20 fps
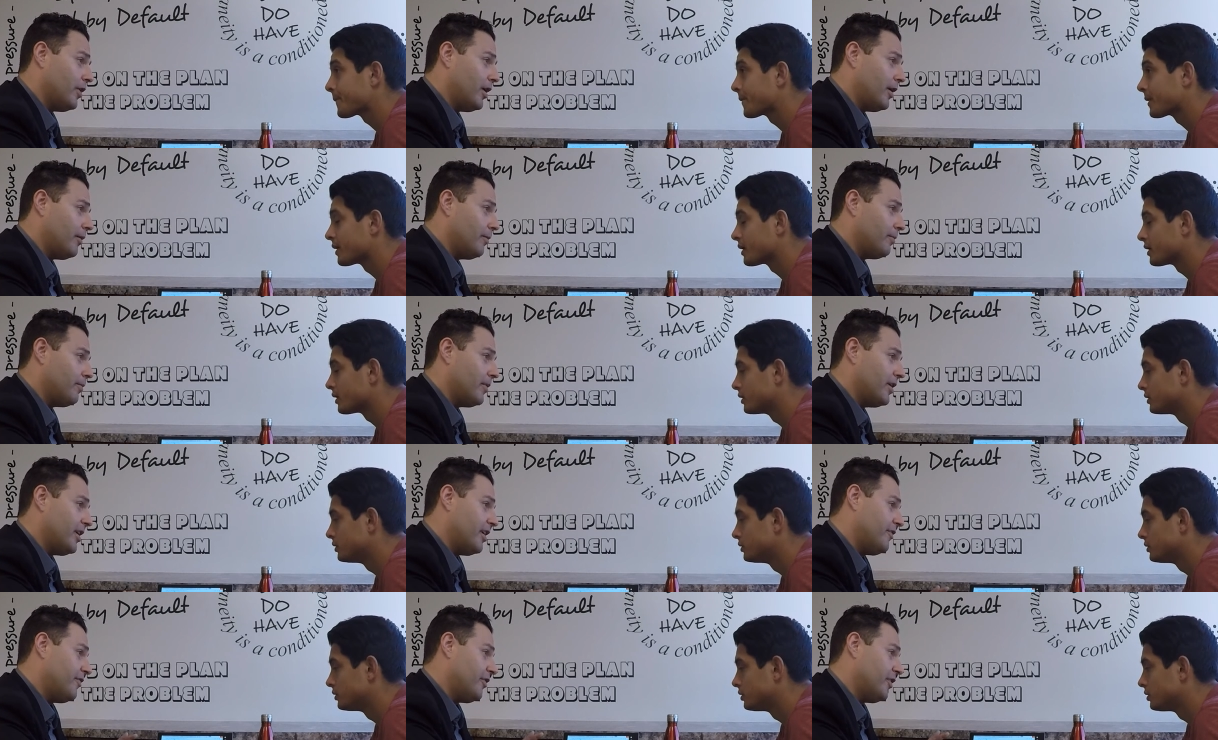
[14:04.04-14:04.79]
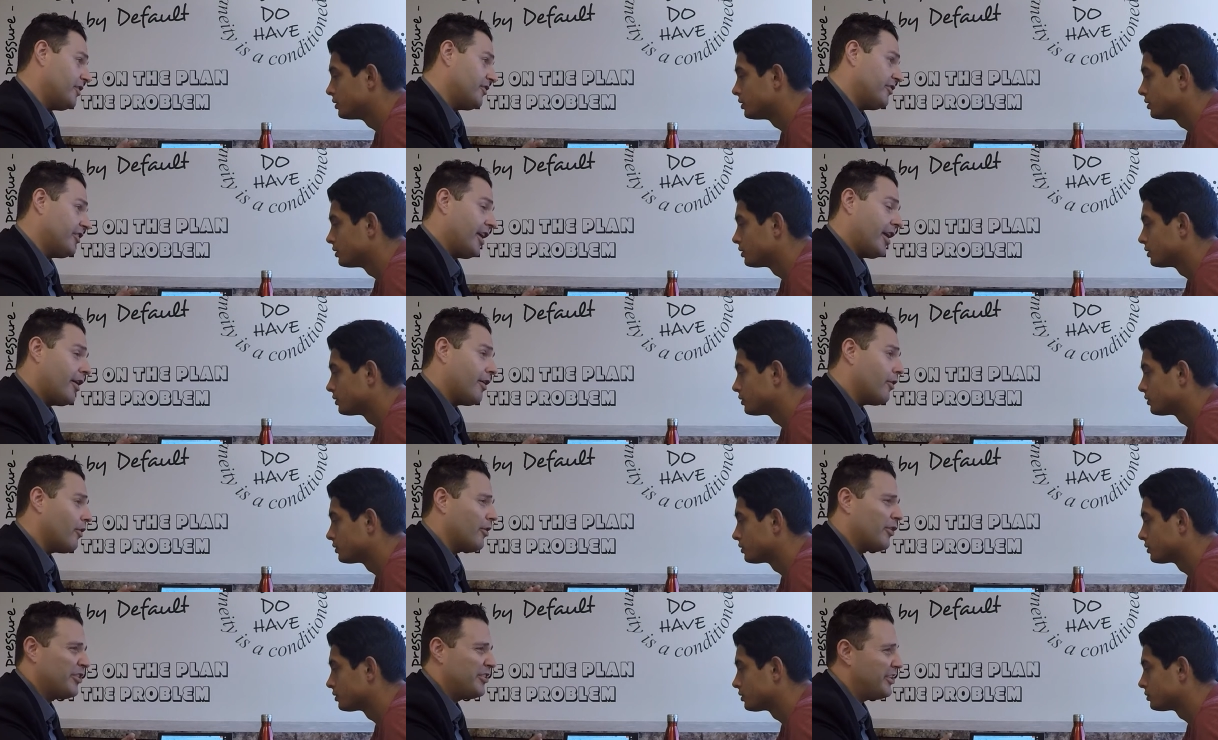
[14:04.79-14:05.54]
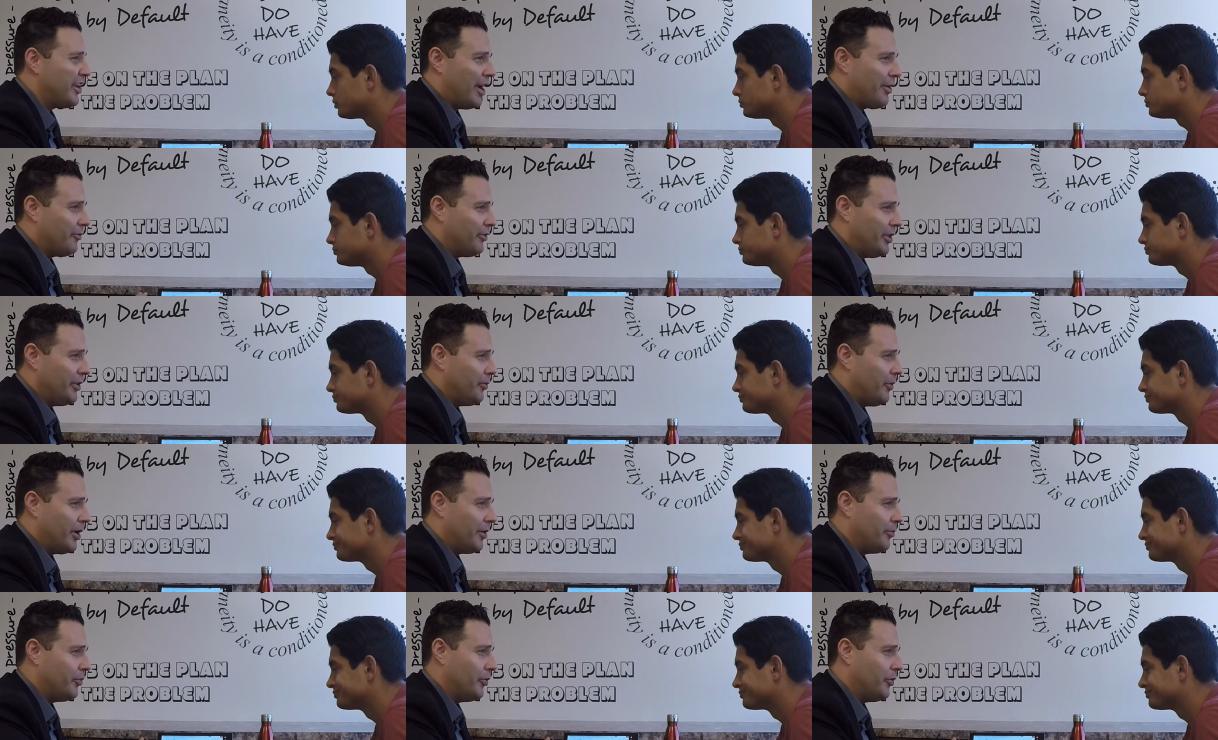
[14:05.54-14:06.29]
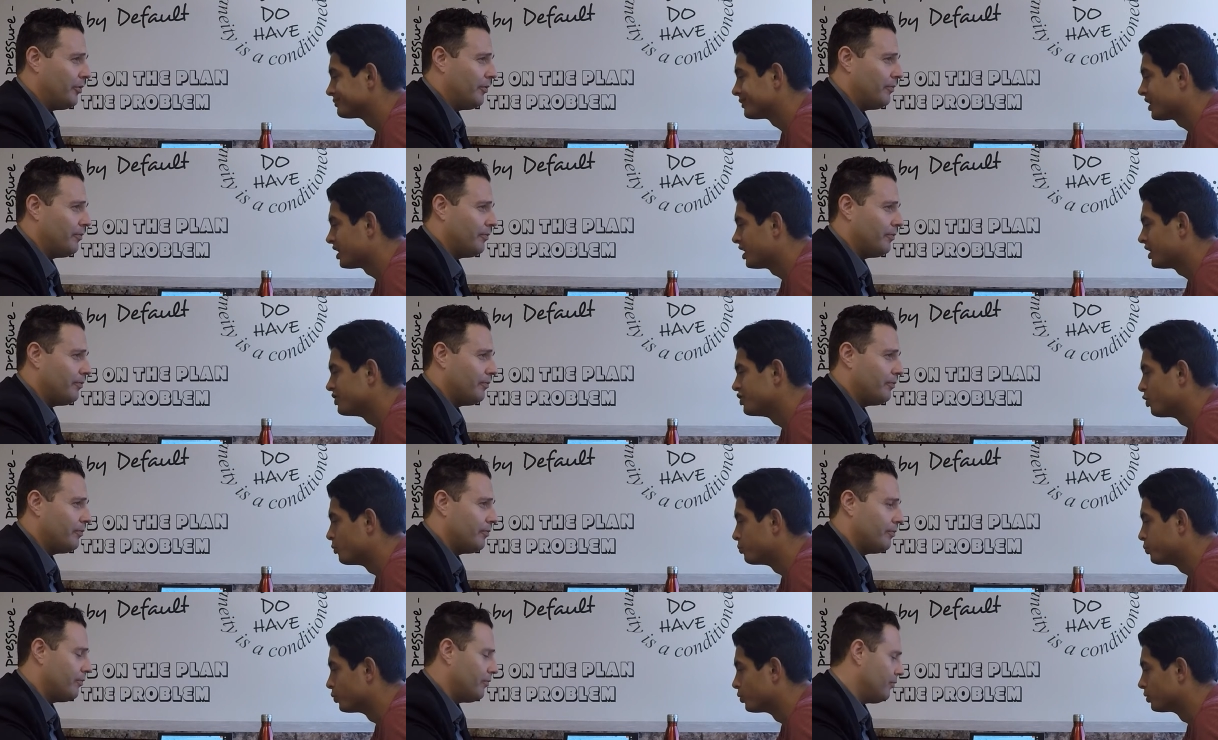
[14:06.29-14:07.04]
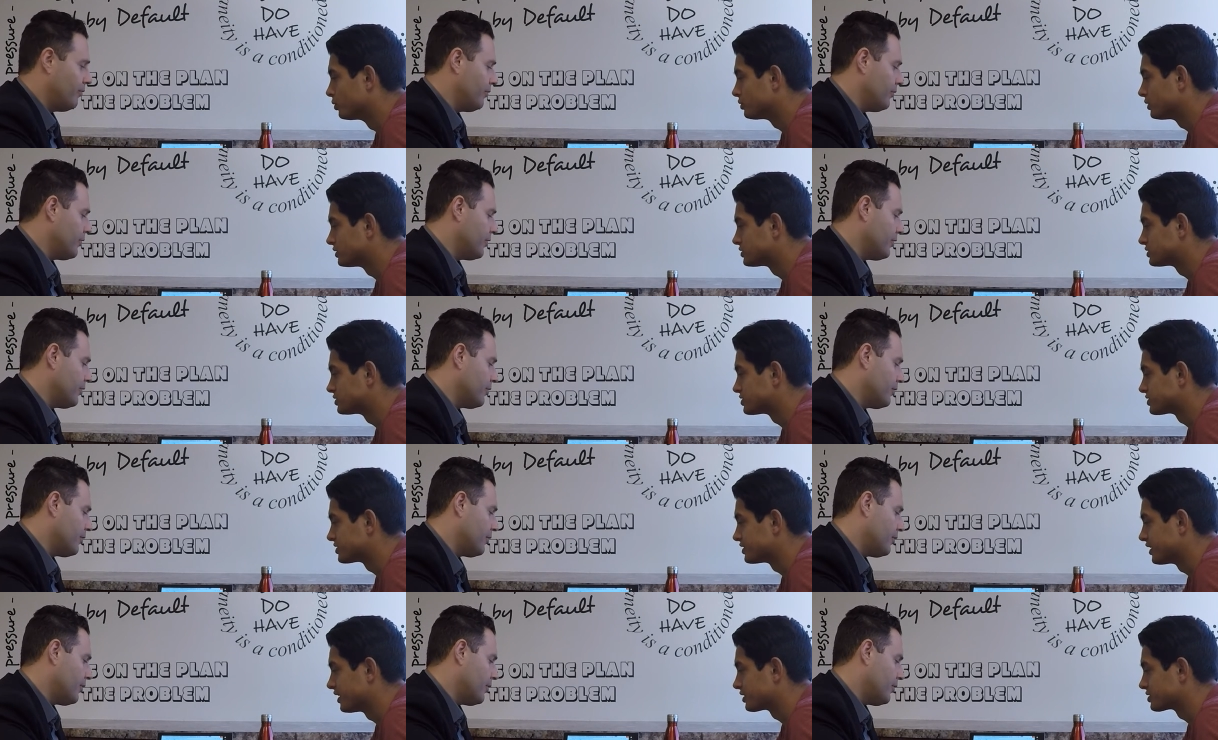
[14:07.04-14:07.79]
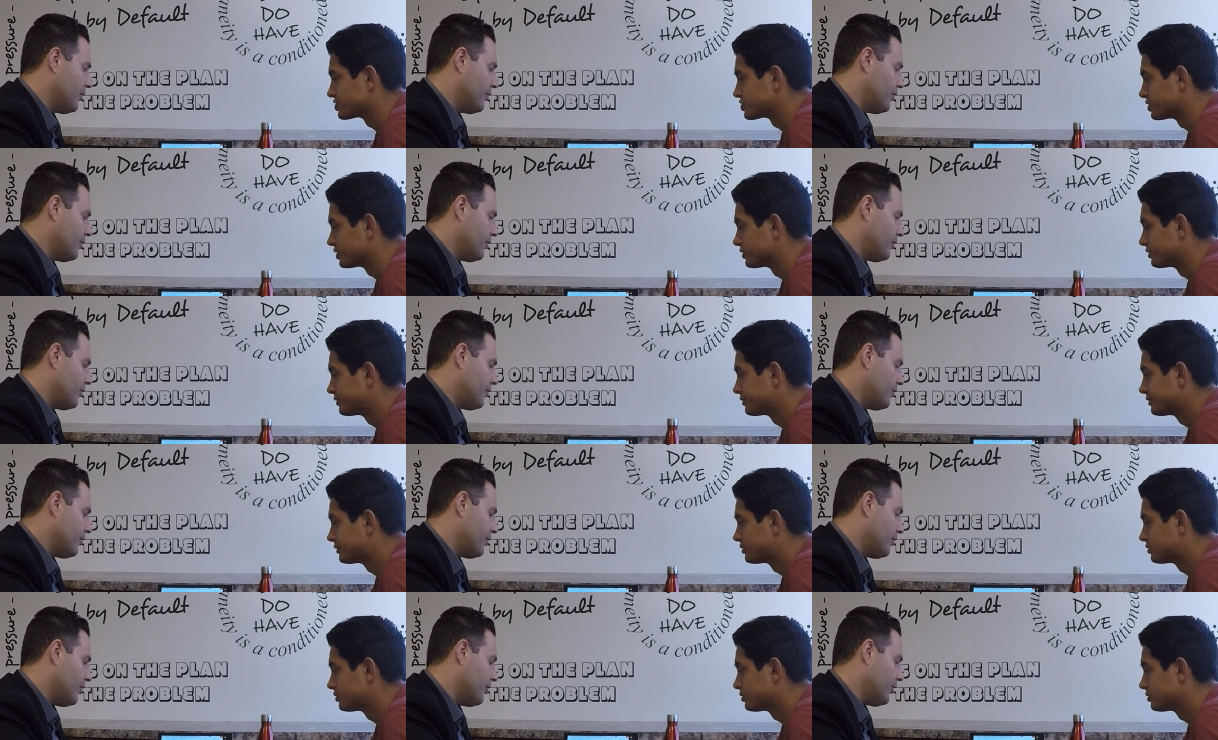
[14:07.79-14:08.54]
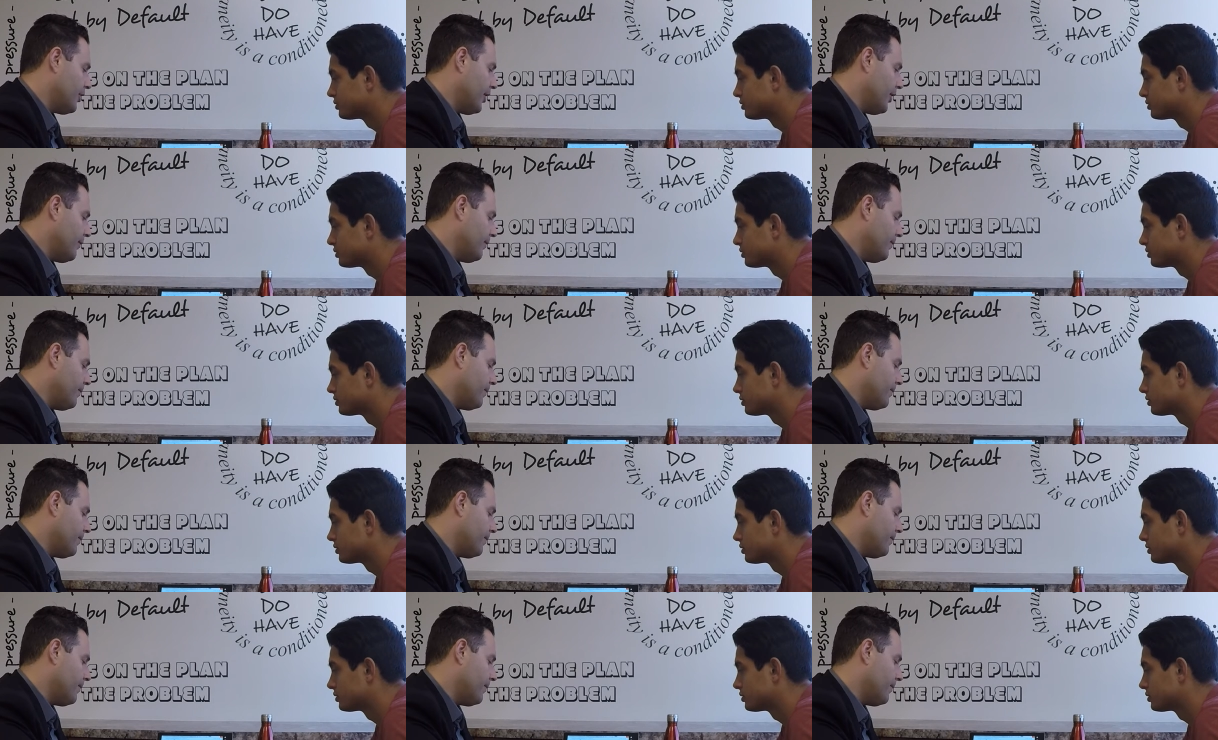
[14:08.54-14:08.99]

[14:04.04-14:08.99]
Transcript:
Speaker 1: well, if it's there or not really want a pool? Uh, no pool. That's just an extra Okay.